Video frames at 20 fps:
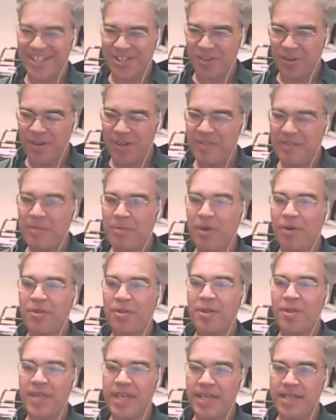So even both
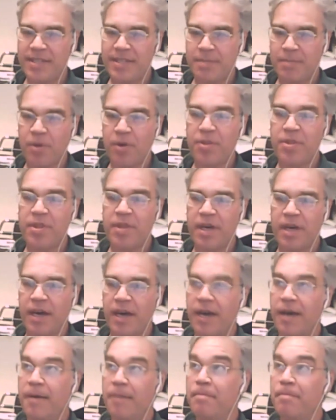of these, both the
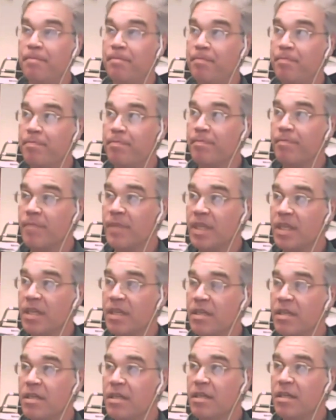um,
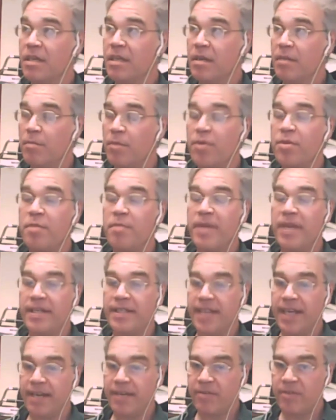both the
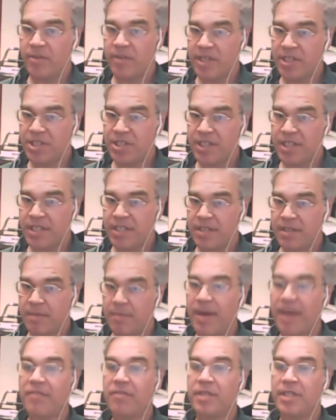meditative tradition, the
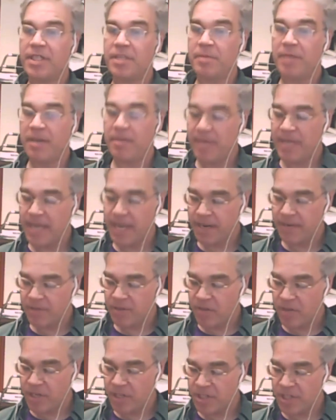mindfulness meditative
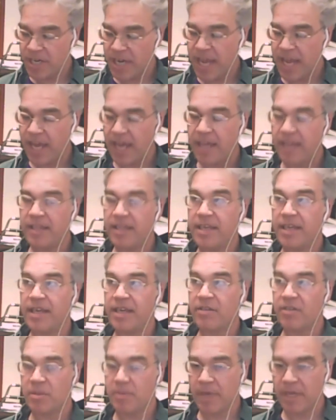tradition, and the
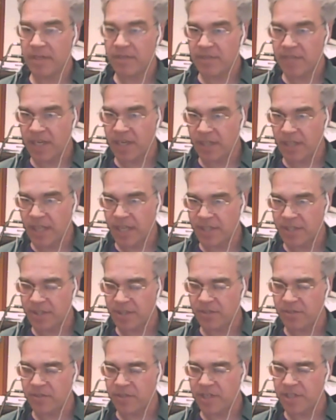introspective
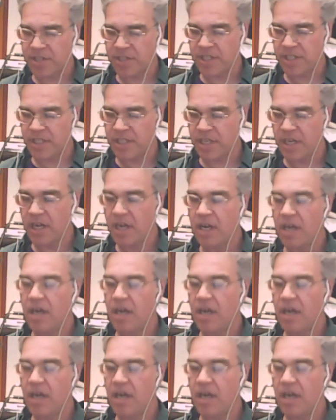psychological tradition